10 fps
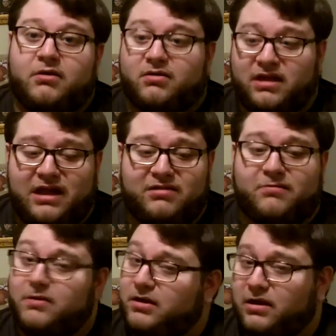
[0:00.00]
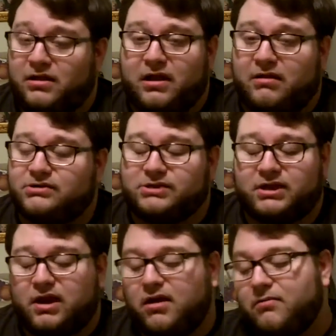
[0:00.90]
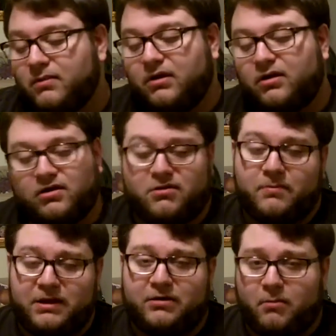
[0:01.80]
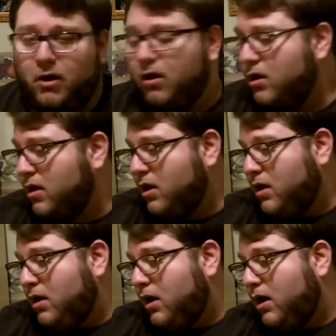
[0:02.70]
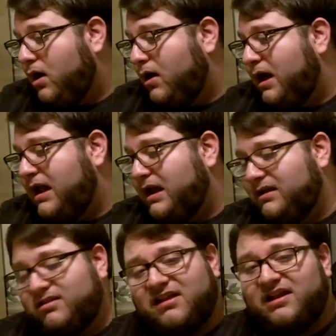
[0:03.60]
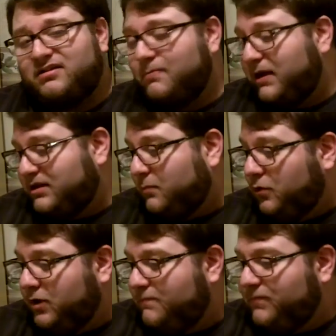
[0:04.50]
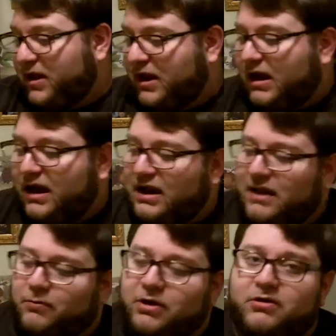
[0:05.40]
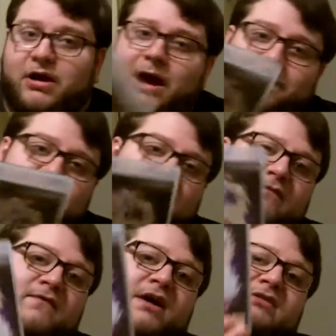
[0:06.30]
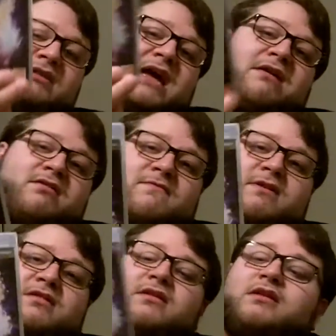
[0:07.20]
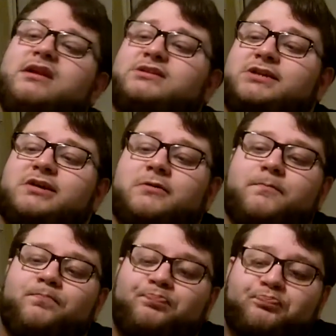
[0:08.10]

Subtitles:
Because I asked her, like, you're not lying, or she's like, no. I'm like, good, because I'll be here tomorrow. And I decided to bite the bullet, and I got a brand new copy of Tales of Exilia 2.